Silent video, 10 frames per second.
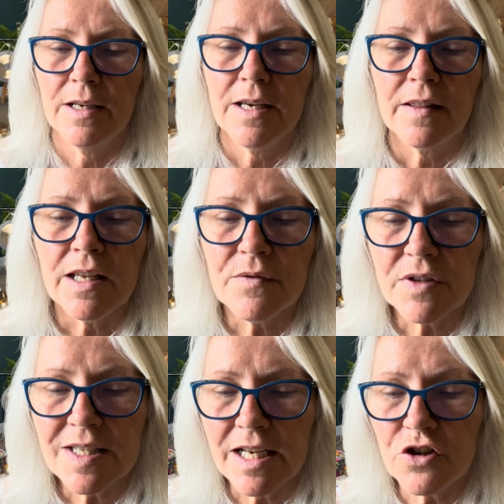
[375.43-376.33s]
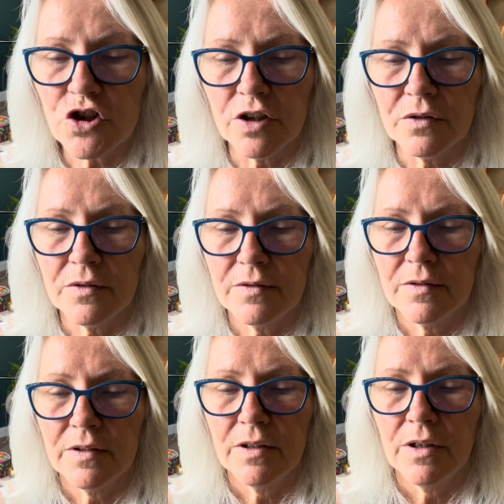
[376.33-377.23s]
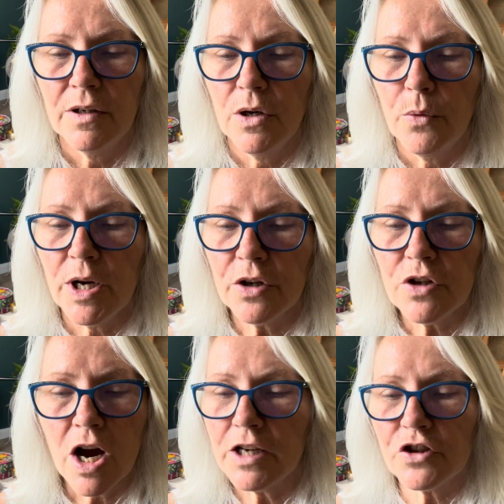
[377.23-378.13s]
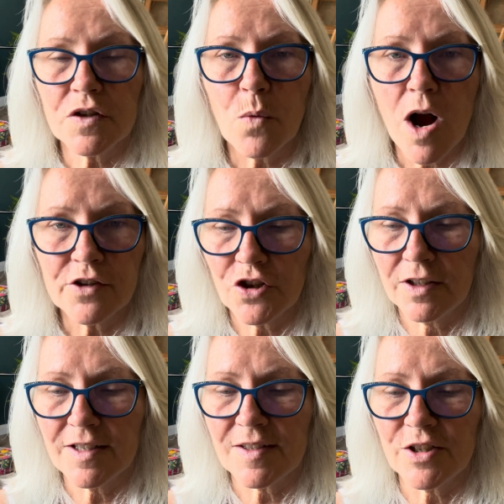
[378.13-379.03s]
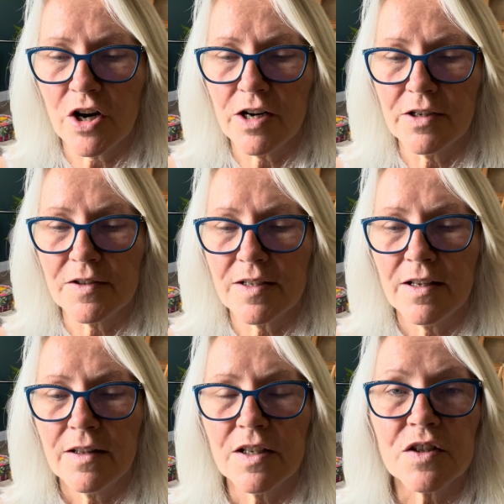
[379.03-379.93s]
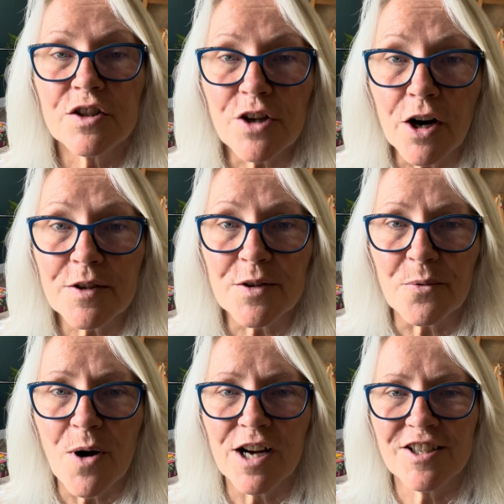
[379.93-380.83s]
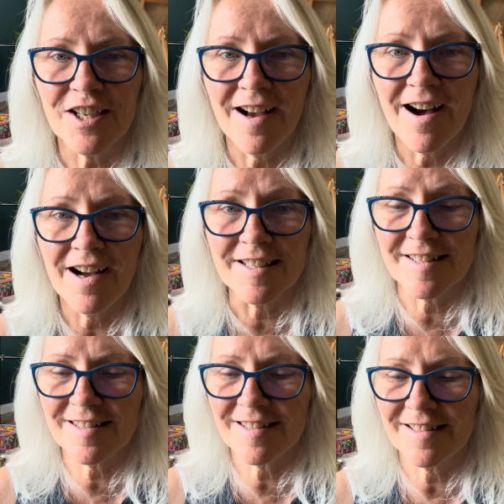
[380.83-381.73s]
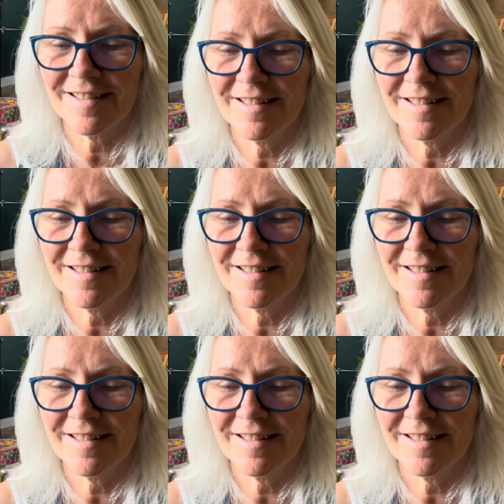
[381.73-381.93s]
The invitation. We are not just watching the stars are watching us.